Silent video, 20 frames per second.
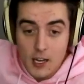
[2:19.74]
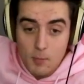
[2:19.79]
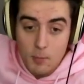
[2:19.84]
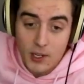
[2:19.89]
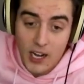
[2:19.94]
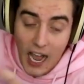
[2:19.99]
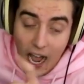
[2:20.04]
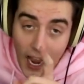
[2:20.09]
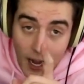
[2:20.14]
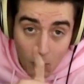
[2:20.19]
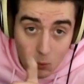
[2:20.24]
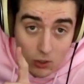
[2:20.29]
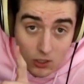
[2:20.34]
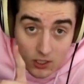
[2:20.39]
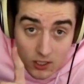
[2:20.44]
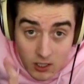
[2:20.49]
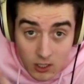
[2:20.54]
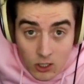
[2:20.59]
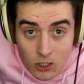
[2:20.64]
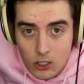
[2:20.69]
But I
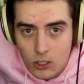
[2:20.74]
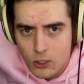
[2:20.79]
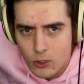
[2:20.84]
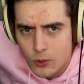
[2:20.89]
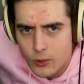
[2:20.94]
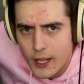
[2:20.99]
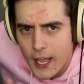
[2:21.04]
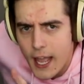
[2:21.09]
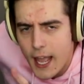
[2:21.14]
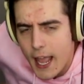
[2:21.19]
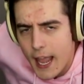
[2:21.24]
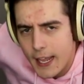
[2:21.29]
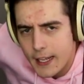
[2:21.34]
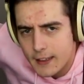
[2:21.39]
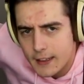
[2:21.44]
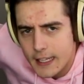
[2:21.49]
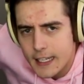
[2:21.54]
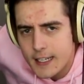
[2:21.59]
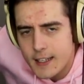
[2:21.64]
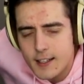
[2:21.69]
will include a
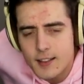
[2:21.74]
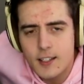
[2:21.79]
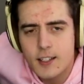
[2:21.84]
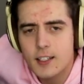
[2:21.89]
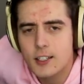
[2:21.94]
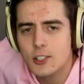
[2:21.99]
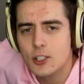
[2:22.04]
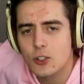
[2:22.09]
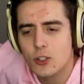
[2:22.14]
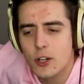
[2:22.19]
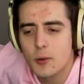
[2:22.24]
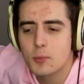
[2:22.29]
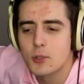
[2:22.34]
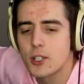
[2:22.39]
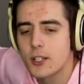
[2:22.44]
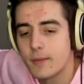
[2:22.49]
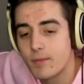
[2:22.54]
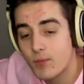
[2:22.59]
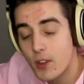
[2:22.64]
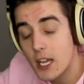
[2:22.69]
link in the
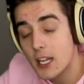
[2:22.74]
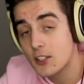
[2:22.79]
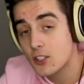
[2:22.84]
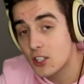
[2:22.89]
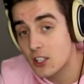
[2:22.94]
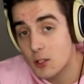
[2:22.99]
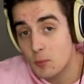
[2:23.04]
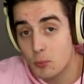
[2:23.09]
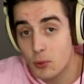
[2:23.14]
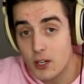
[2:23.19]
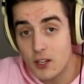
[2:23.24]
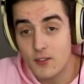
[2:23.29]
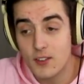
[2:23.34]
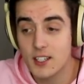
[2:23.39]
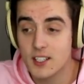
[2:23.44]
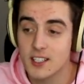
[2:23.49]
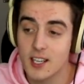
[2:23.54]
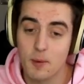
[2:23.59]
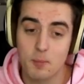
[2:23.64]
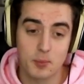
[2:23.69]
description to the
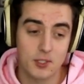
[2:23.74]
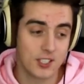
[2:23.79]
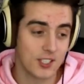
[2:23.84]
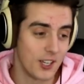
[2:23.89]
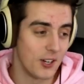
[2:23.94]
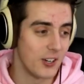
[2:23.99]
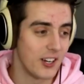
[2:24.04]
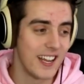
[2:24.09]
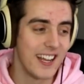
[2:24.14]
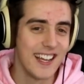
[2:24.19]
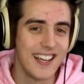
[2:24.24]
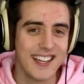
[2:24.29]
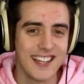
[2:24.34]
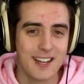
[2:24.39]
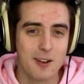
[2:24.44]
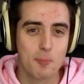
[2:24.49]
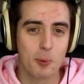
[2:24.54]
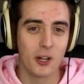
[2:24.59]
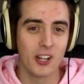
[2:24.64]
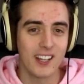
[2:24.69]
previous episode.
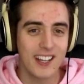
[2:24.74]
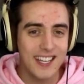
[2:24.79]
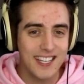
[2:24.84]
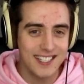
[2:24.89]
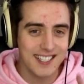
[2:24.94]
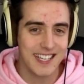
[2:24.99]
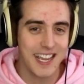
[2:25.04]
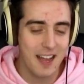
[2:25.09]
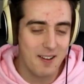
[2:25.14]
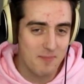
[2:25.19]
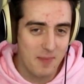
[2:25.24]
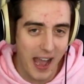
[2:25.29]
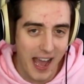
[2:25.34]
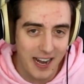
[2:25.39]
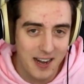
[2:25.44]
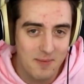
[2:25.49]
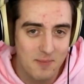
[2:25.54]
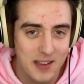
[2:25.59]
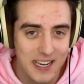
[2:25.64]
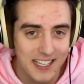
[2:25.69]
Please get
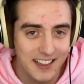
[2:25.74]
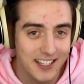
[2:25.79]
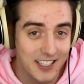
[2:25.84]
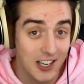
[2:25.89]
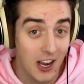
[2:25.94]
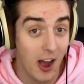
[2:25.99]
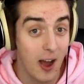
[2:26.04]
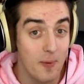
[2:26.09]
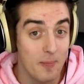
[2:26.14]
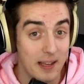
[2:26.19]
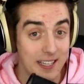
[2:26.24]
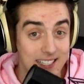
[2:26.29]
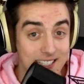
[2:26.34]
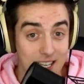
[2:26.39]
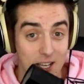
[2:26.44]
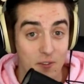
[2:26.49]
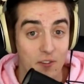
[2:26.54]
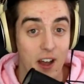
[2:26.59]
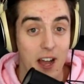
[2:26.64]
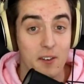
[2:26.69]
mad at me in the comments
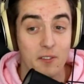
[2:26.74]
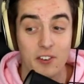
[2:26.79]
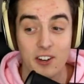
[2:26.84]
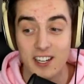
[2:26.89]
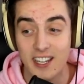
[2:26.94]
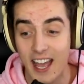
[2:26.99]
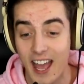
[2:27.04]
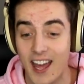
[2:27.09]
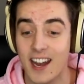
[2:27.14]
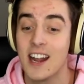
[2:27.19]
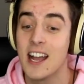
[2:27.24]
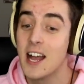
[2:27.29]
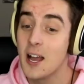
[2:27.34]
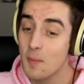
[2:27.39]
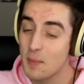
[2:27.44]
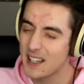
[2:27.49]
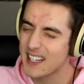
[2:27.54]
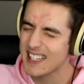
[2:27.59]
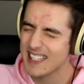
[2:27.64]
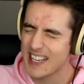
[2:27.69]
if I forget,
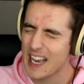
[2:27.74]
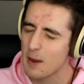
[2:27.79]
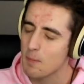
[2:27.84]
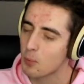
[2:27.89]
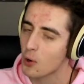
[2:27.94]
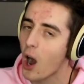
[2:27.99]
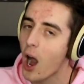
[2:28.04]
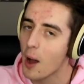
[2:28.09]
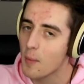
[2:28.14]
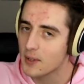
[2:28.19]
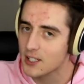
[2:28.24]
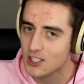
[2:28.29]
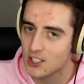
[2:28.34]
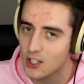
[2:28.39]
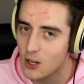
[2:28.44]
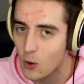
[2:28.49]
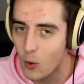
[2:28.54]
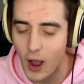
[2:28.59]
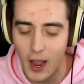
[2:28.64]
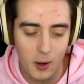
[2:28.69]
because I promise
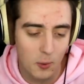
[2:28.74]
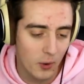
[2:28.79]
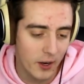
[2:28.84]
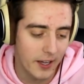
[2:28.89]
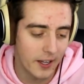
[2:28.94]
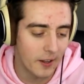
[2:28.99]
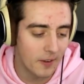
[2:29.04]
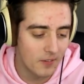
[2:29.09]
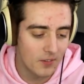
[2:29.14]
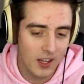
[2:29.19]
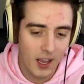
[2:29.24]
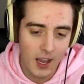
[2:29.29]
you I will.